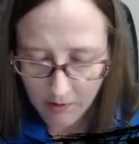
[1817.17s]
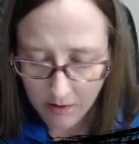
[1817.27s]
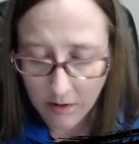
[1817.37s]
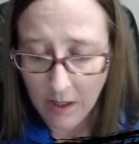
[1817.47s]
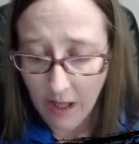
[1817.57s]

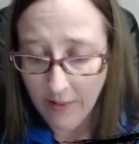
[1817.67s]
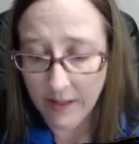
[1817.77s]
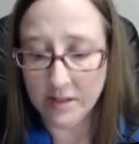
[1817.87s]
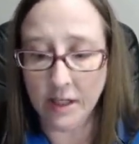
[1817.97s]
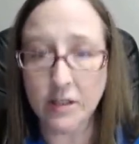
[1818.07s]
Yeah,
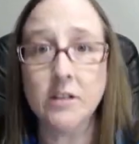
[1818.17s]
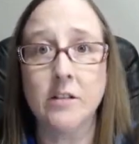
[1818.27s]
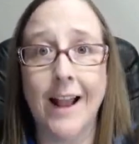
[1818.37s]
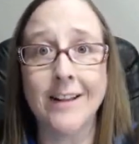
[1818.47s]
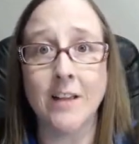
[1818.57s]
that's like
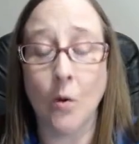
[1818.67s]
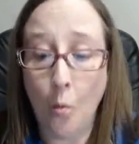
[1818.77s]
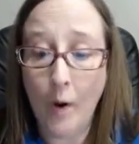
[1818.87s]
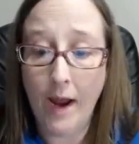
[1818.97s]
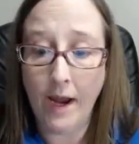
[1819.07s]

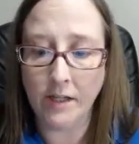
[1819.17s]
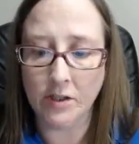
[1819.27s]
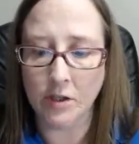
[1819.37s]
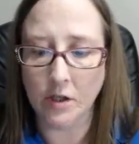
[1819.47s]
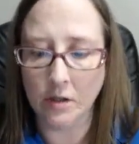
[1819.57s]
way
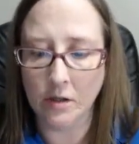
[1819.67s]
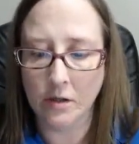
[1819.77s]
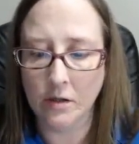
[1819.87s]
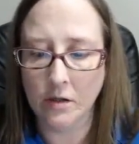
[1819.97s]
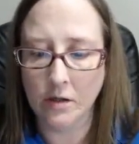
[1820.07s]
easier.
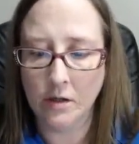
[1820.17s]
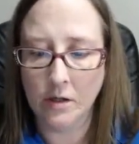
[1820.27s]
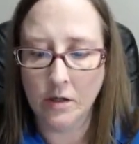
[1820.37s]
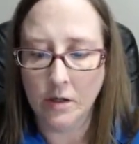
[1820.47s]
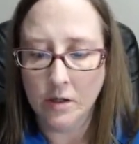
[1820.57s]

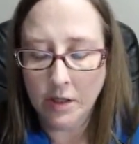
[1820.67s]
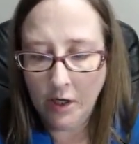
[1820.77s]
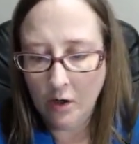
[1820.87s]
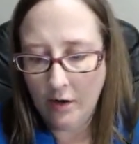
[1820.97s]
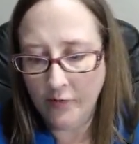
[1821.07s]
Then you
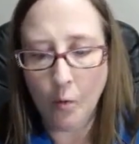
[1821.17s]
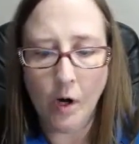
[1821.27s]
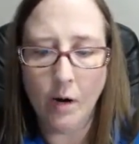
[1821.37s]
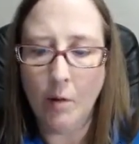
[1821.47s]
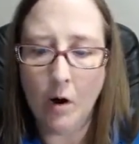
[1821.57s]
don't have to
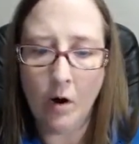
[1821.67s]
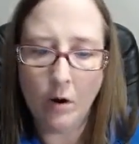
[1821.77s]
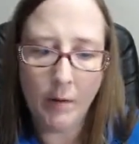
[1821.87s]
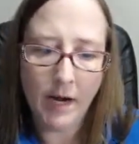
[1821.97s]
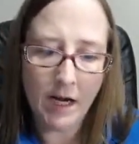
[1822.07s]
worry about, oh
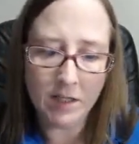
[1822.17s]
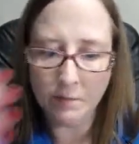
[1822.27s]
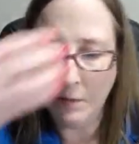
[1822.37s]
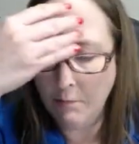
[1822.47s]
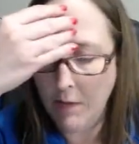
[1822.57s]
my gosh,
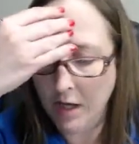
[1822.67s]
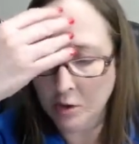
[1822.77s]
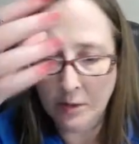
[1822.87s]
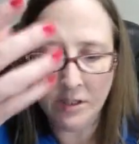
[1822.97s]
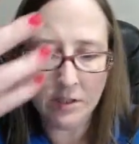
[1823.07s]
my
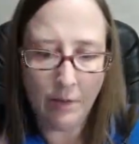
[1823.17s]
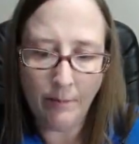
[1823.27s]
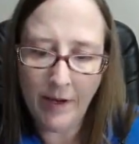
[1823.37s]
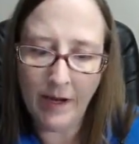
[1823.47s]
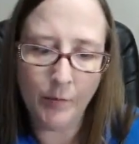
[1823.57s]
measurements and my
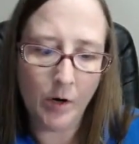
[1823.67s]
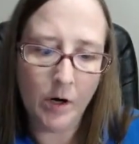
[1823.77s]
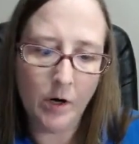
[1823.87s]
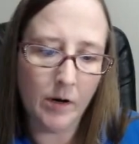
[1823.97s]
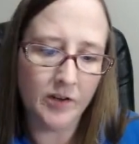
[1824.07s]
paper,
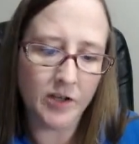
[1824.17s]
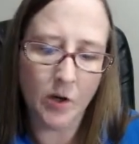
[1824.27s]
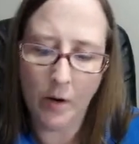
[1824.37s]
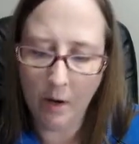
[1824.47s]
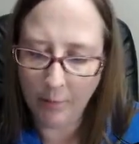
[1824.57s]
and is it
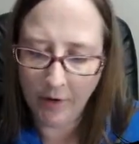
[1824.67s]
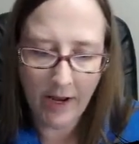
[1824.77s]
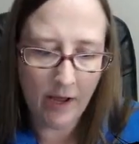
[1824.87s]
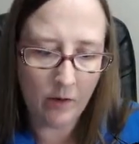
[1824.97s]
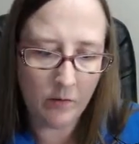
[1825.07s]
going up or
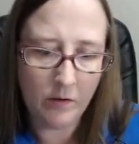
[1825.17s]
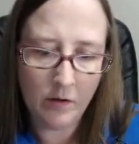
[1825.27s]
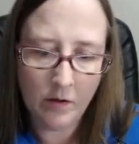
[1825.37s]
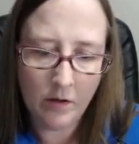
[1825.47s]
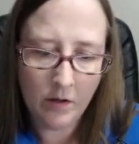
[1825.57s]
down?
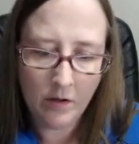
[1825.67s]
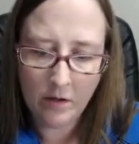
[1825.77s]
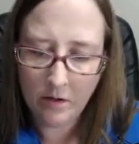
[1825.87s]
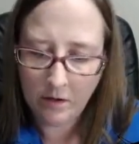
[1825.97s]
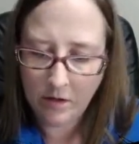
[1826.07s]

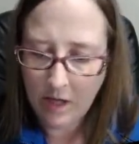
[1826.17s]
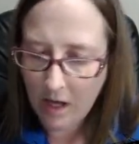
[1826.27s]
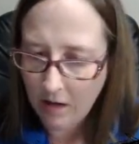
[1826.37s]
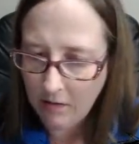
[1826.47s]
Yeah.